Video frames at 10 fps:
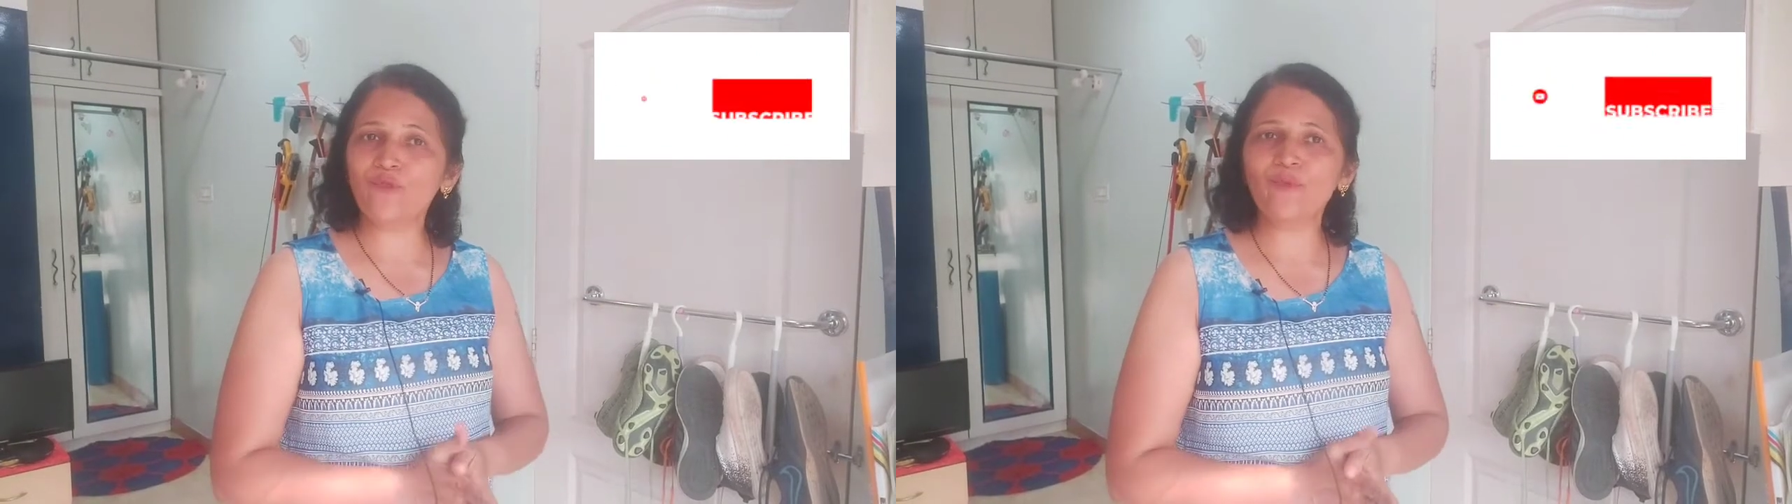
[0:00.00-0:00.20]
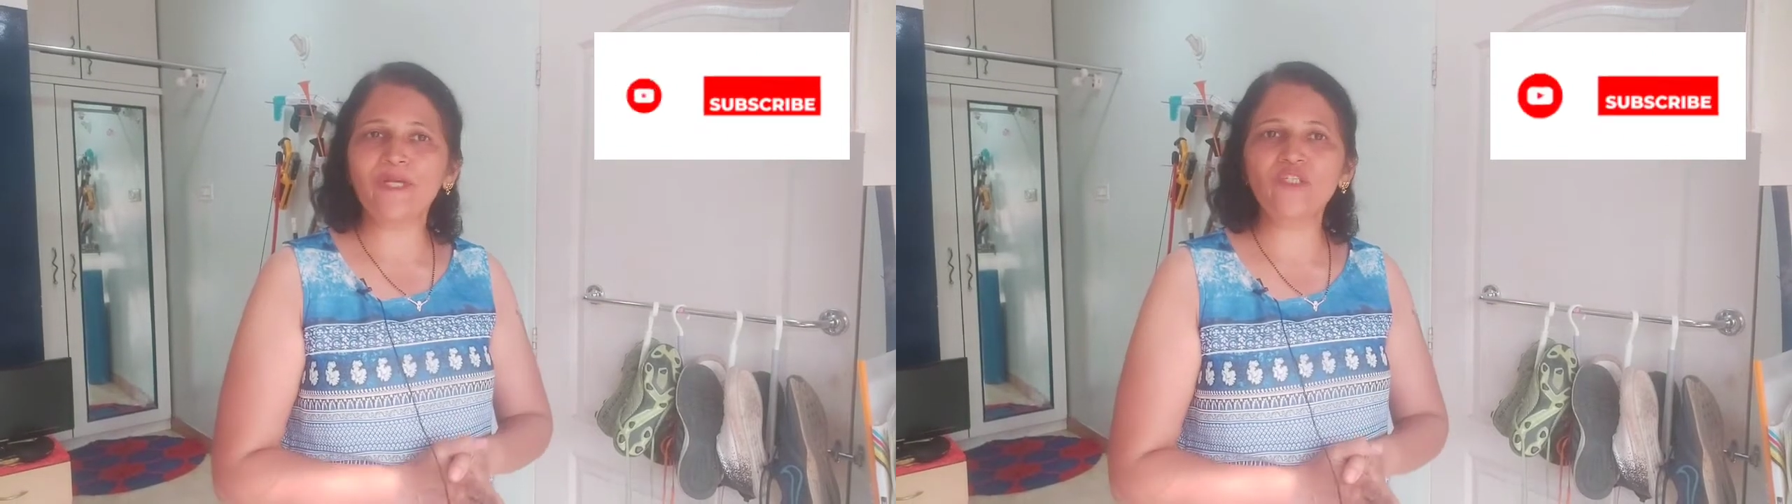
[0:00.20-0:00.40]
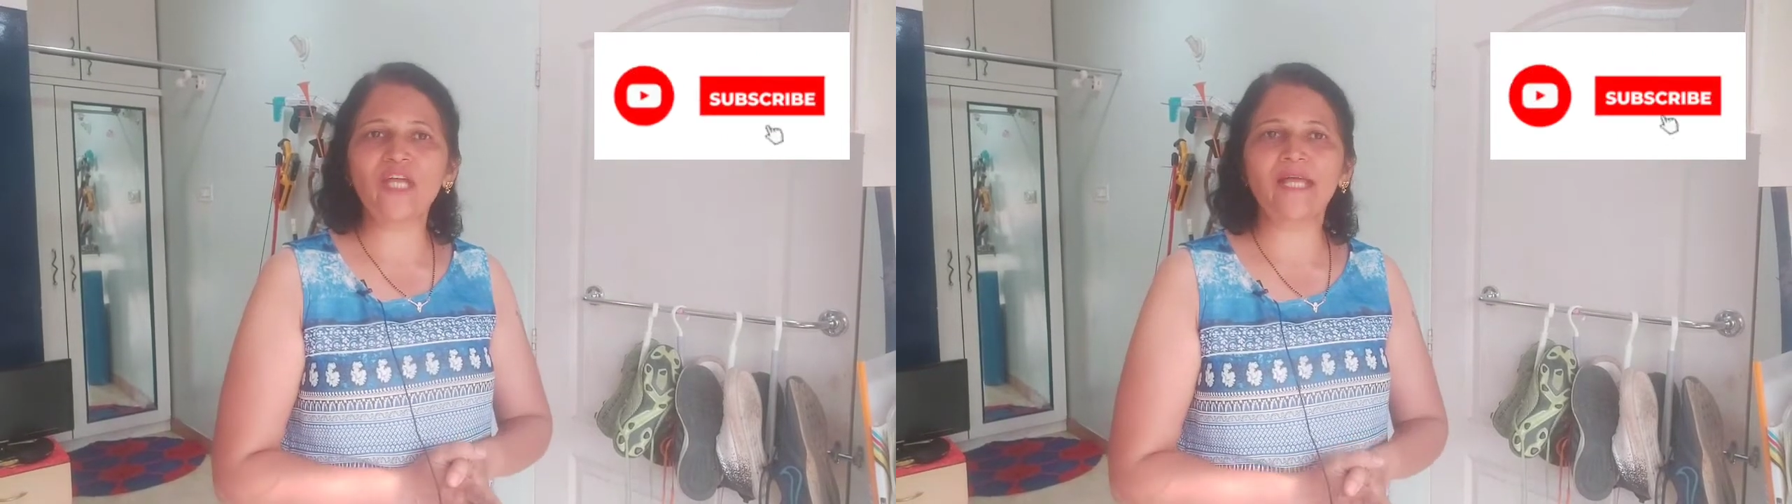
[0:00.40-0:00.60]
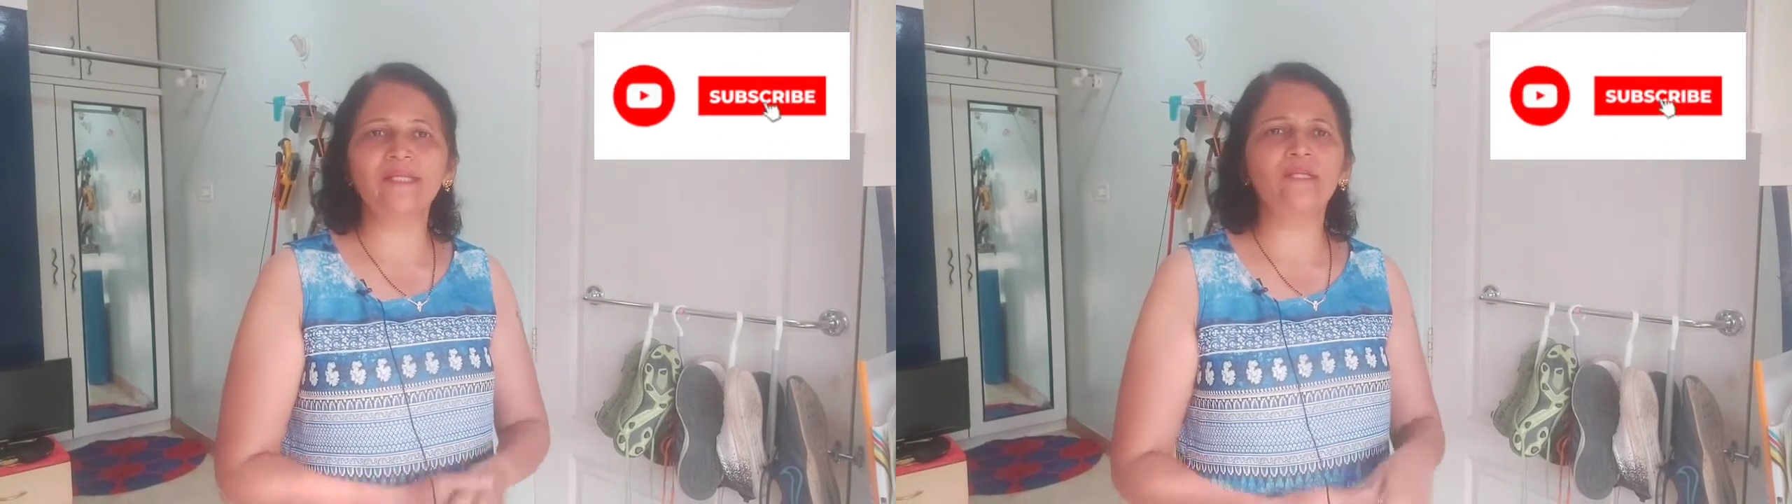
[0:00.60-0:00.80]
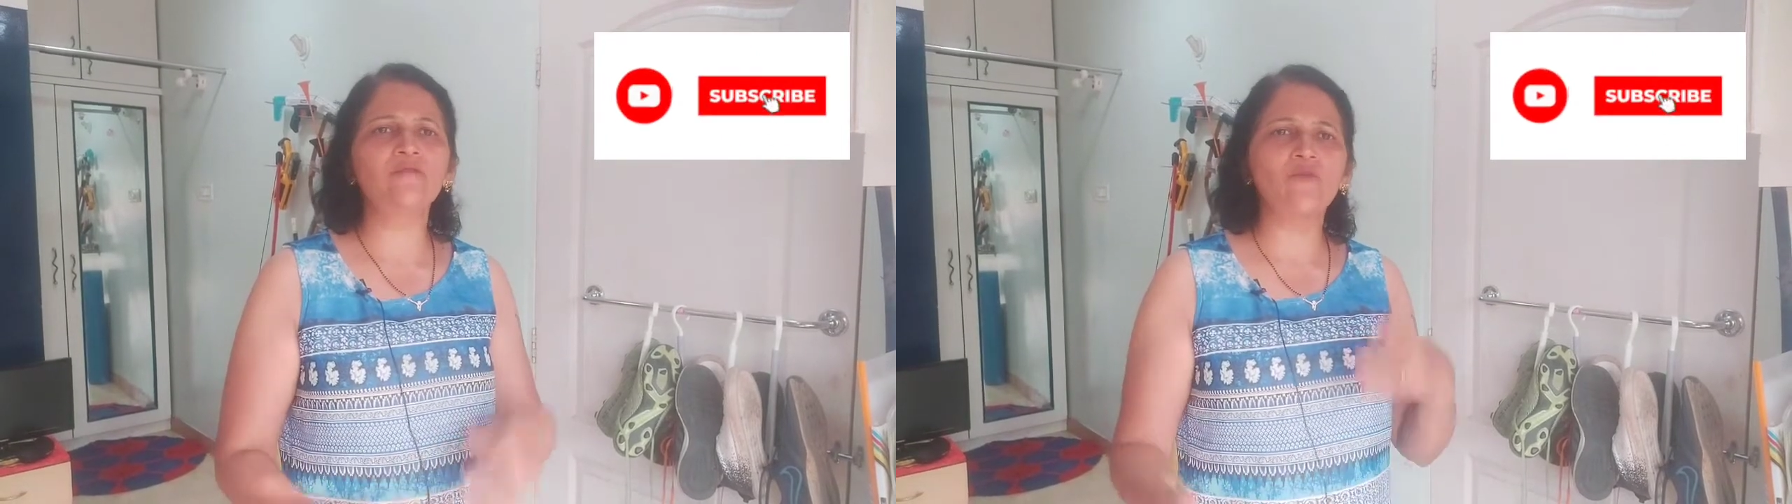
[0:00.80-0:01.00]
to my
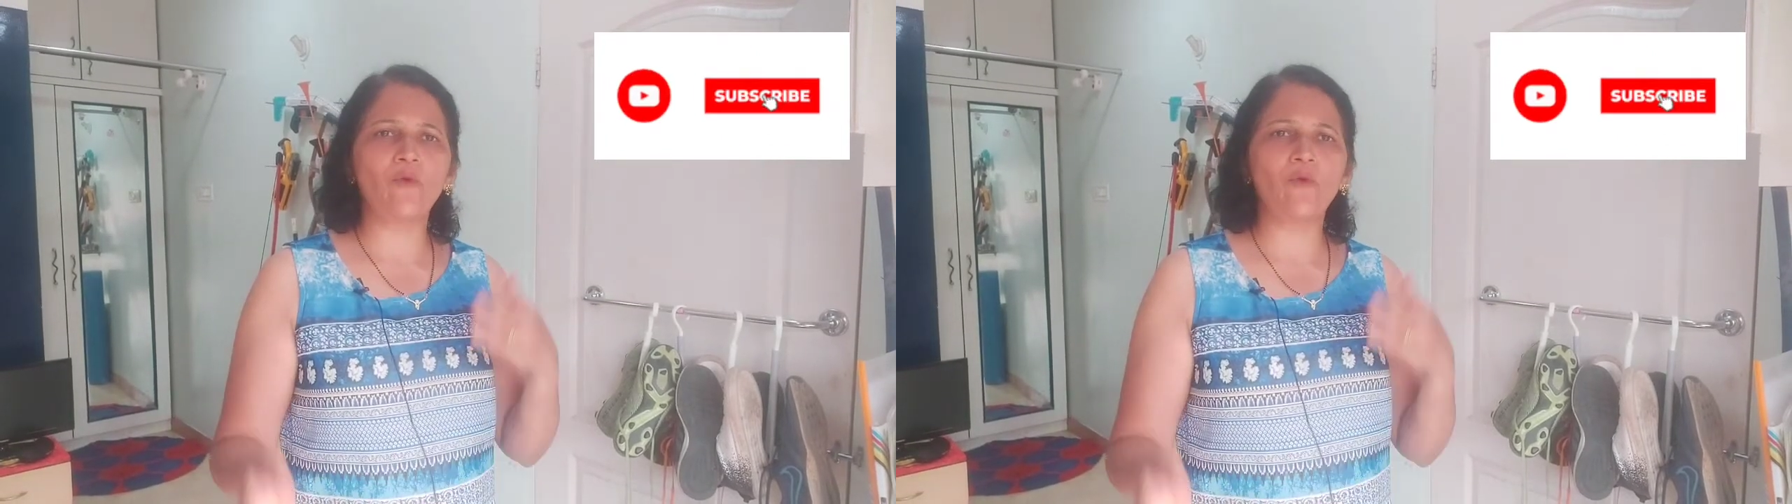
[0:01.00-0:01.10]
channel